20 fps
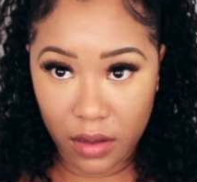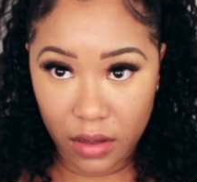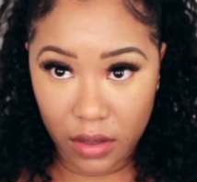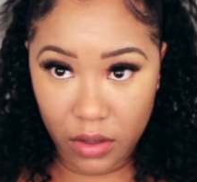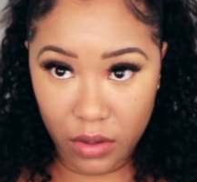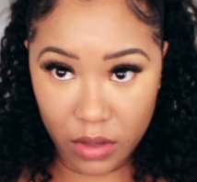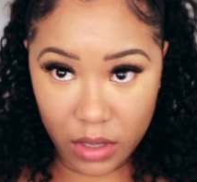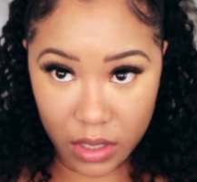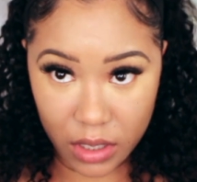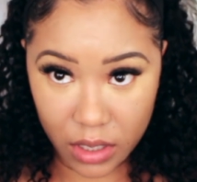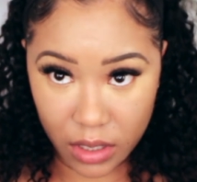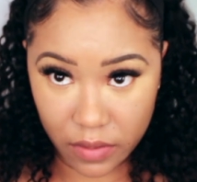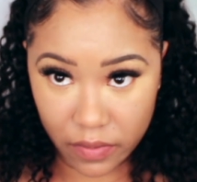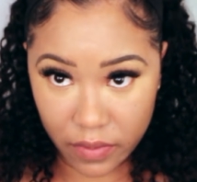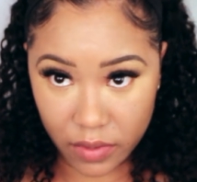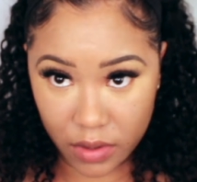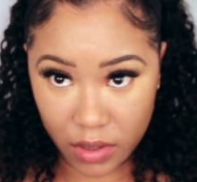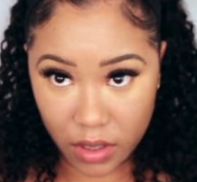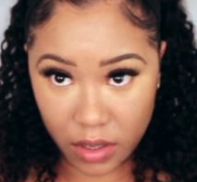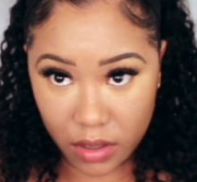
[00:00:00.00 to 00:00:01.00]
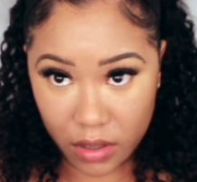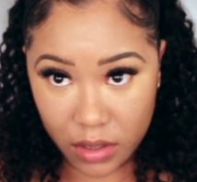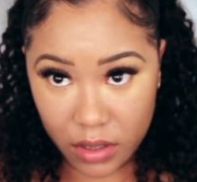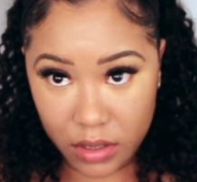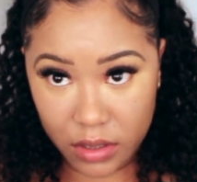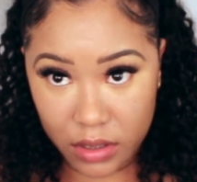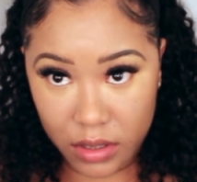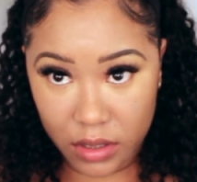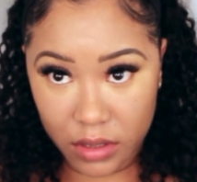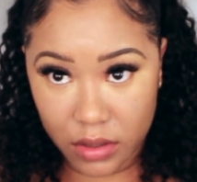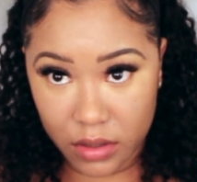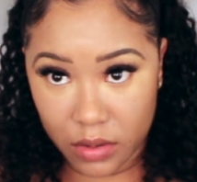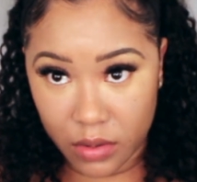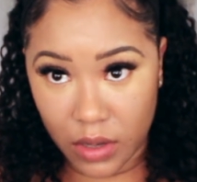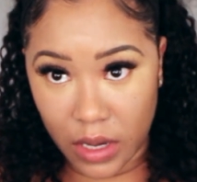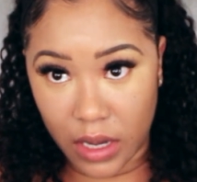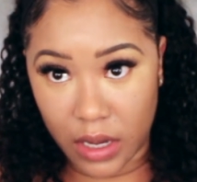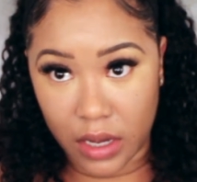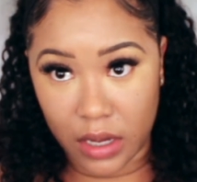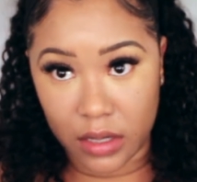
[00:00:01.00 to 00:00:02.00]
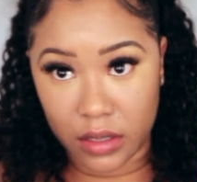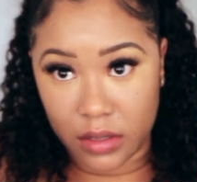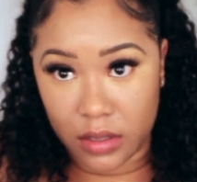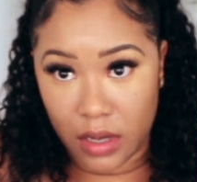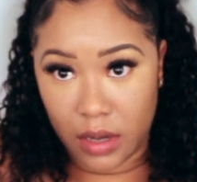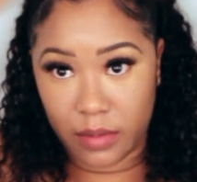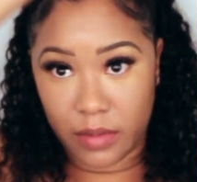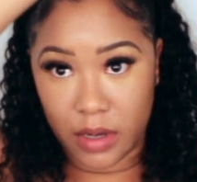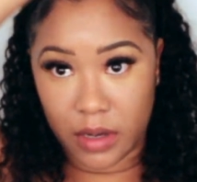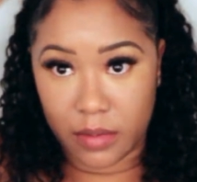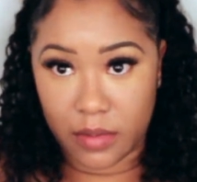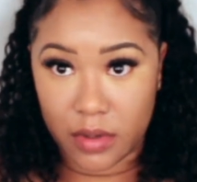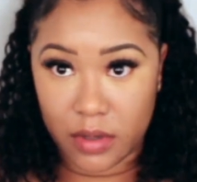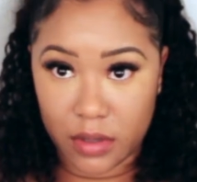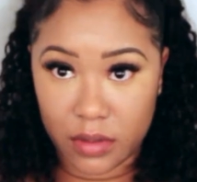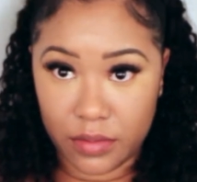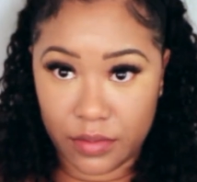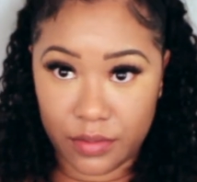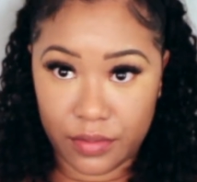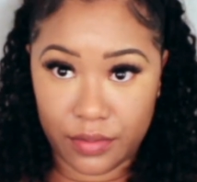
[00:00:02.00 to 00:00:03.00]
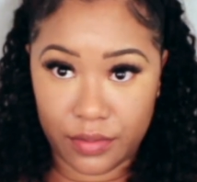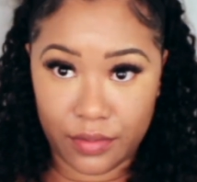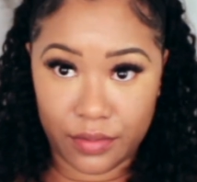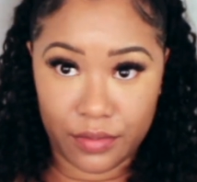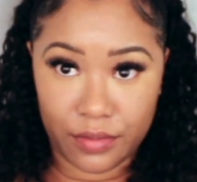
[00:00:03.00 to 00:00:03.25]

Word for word: You could even turn this into a top knot bun.